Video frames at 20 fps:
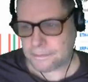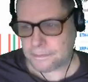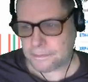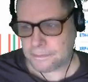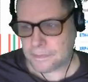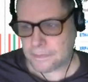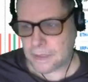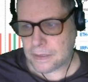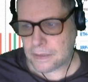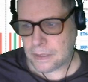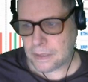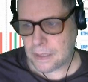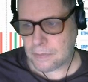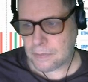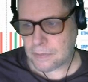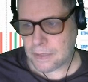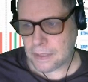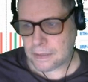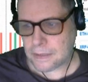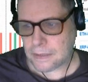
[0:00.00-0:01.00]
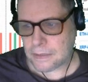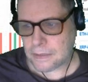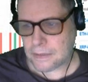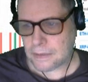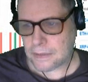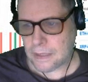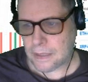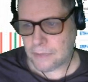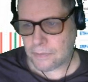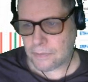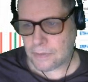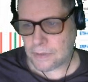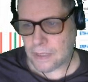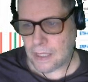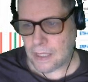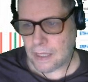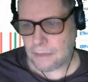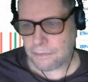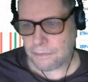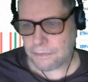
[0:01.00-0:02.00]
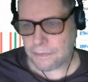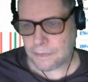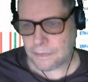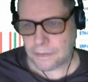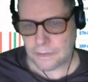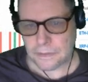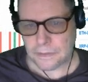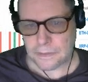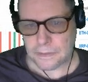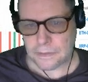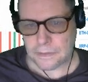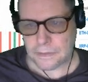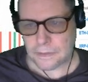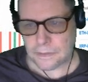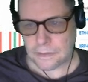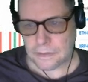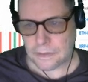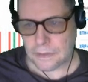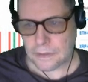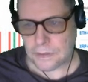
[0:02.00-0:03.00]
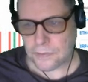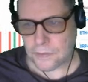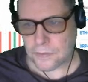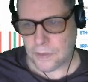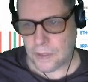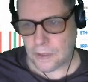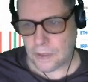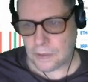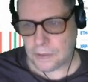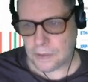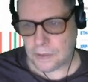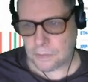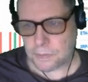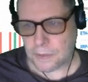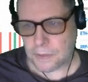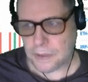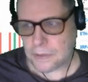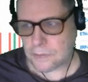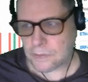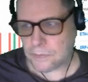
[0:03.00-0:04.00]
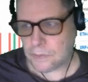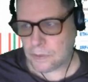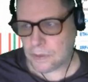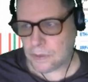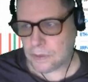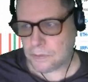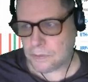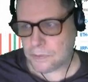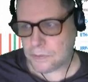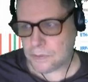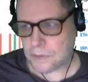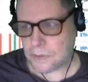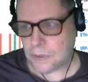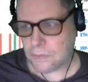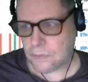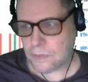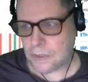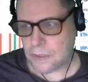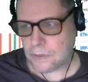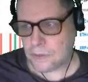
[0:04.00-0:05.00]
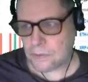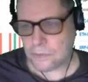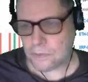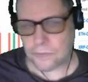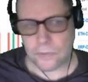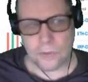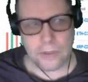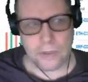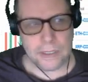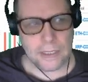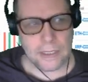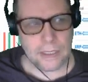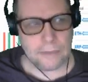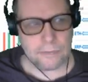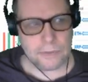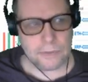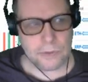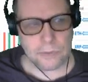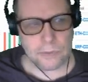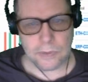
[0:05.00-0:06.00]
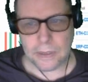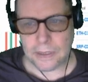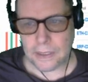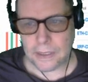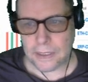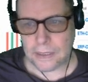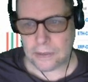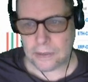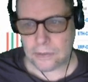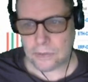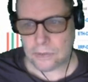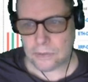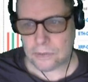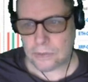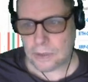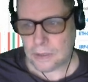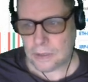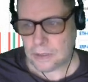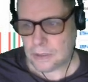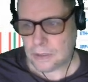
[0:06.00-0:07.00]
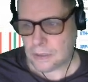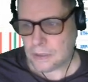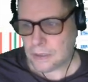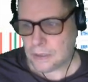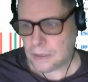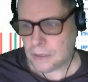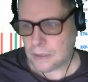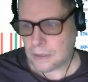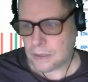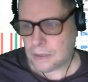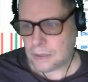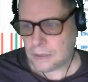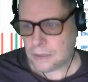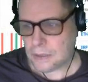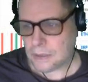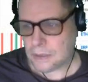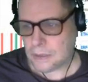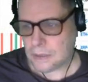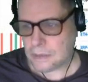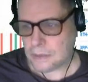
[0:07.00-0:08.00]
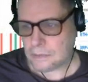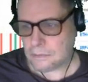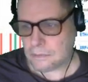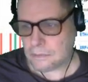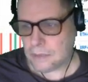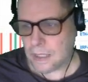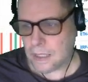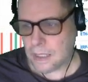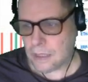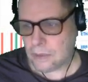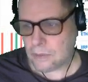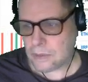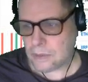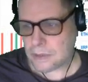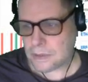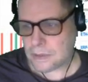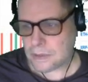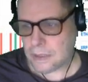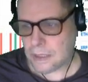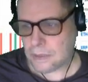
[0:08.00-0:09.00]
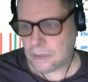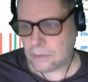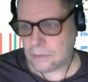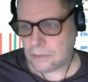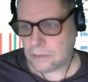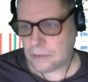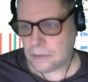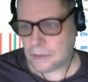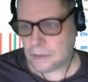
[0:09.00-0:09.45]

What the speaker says: It seems like this has leveled off, this fall in the price of oil from 72.48 for sweet light crude. And now it's down